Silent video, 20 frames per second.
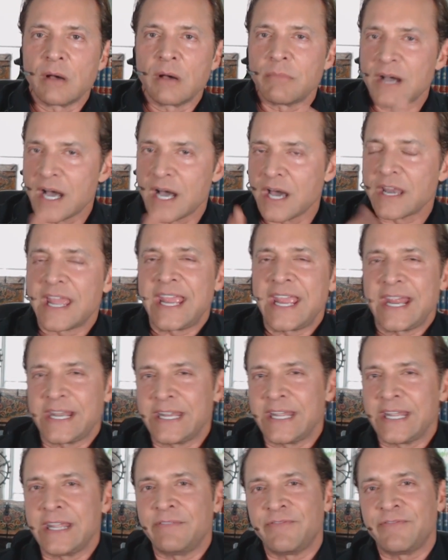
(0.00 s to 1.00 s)
about
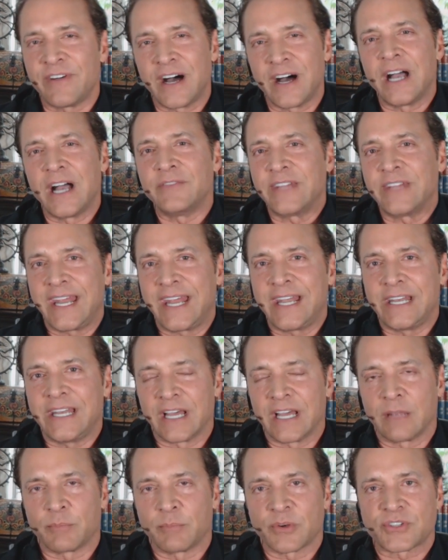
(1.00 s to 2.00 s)
85 to
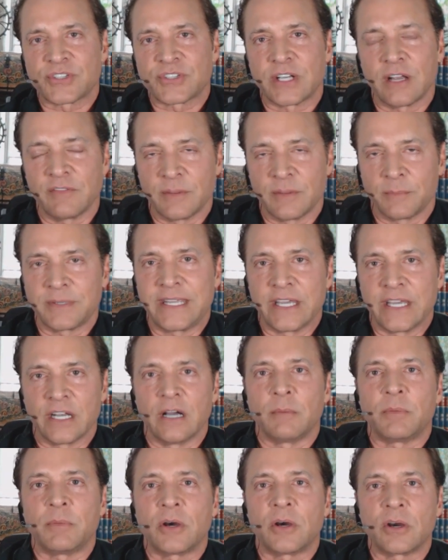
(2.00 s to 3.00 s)
89% of them
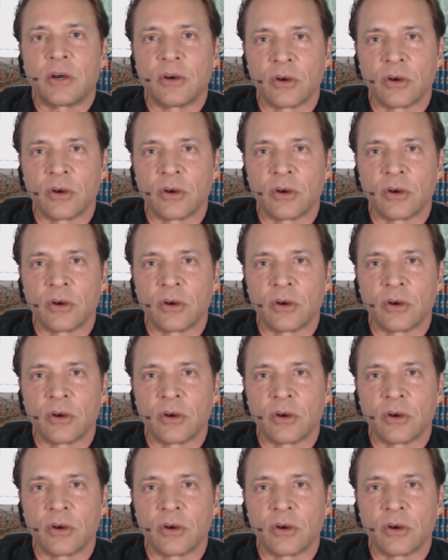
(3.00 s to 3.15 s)
get up